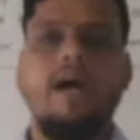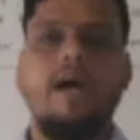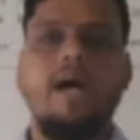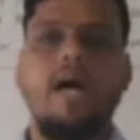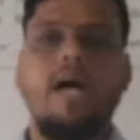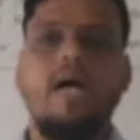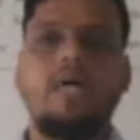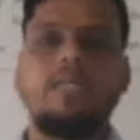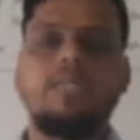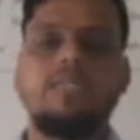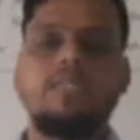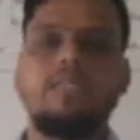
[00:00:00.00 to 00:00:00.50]

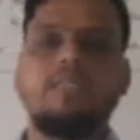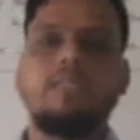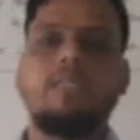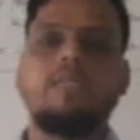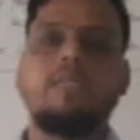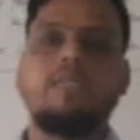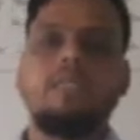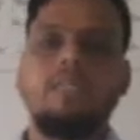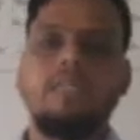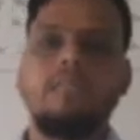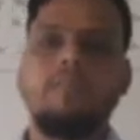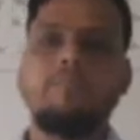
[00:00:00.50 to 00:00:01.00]
has
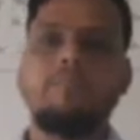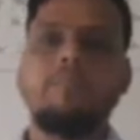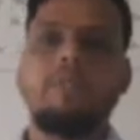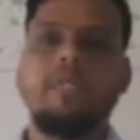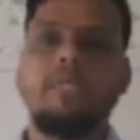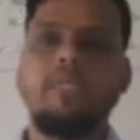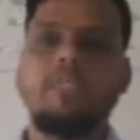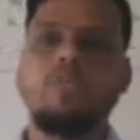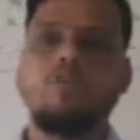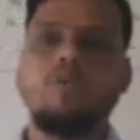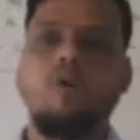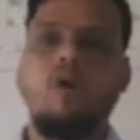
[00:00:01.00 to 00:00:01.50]
the
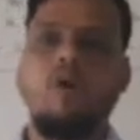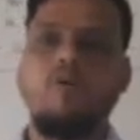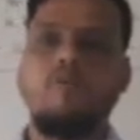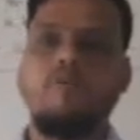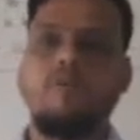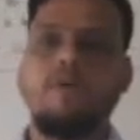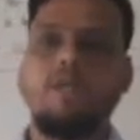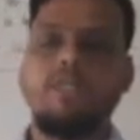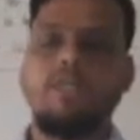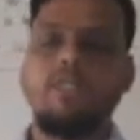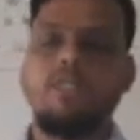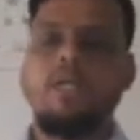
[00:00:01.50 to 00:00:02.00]
image
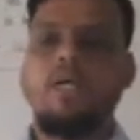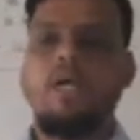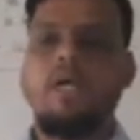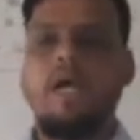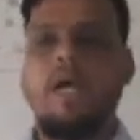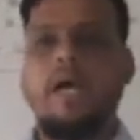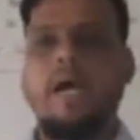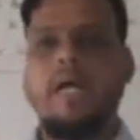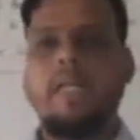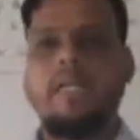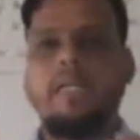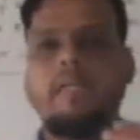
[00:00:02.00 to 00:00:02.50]
of
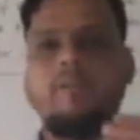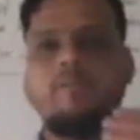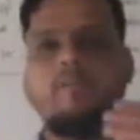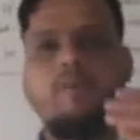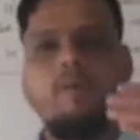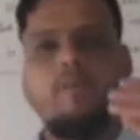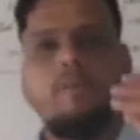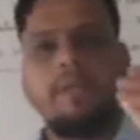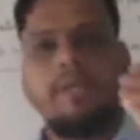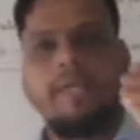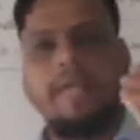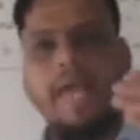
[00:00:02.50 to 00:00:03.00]
it and it
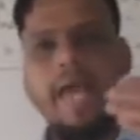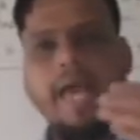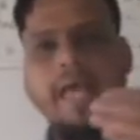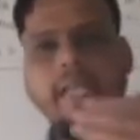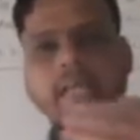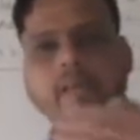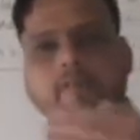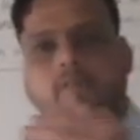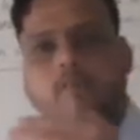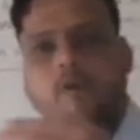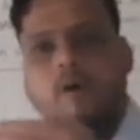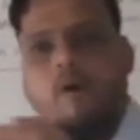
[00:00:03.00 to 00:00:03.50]
will be
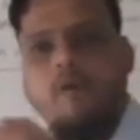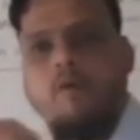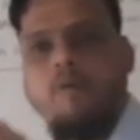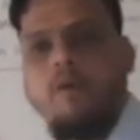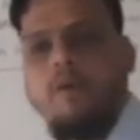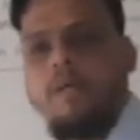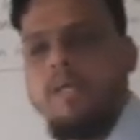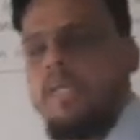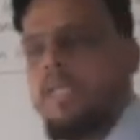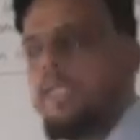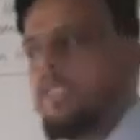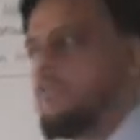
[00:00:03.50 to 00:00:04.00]
carried
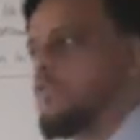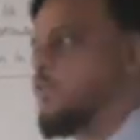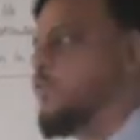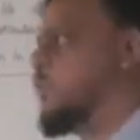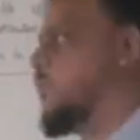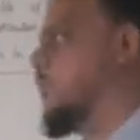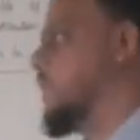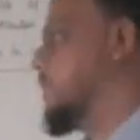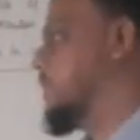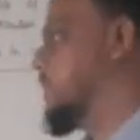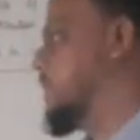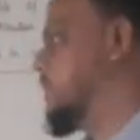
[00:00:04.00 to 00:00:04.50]
forwarding
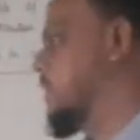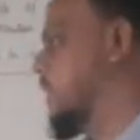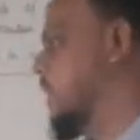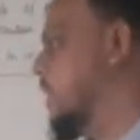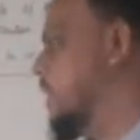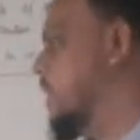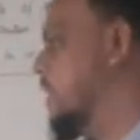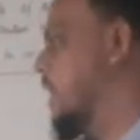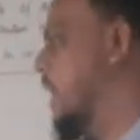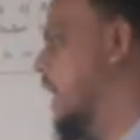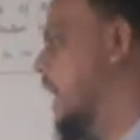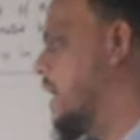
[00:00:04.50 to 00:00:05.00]
towards the
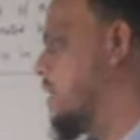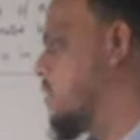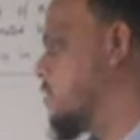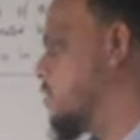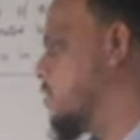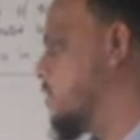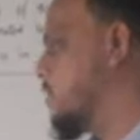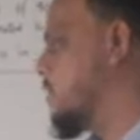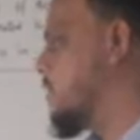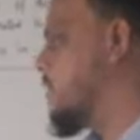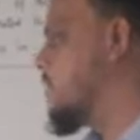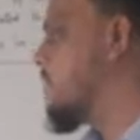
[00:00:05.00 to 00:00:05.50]

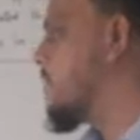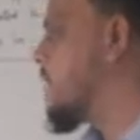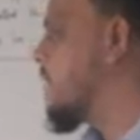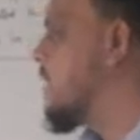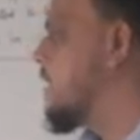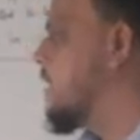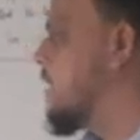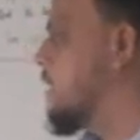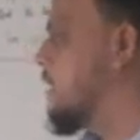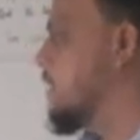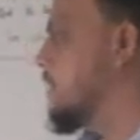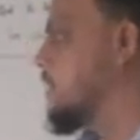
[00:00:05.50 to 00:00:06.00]
answer.
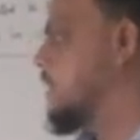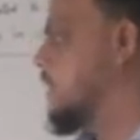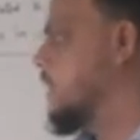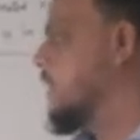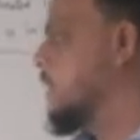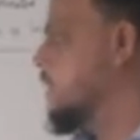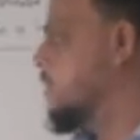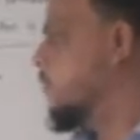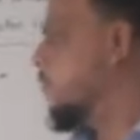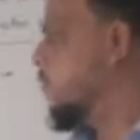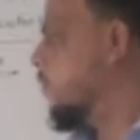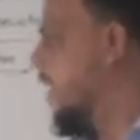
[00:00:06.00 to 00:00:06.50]

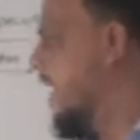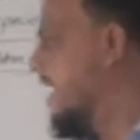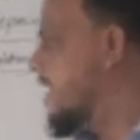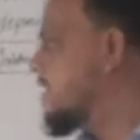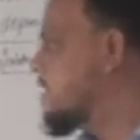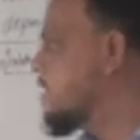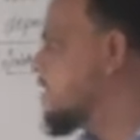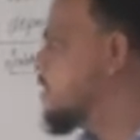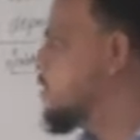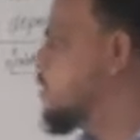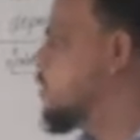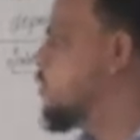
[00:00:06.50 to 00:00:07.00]
Here,
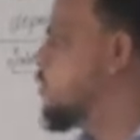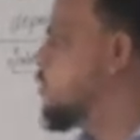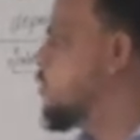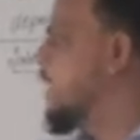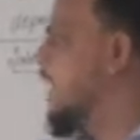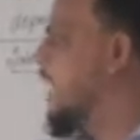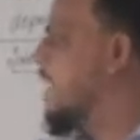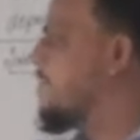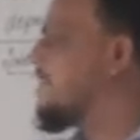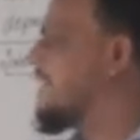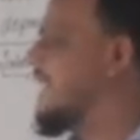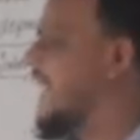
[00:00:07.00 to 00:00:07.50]
once you have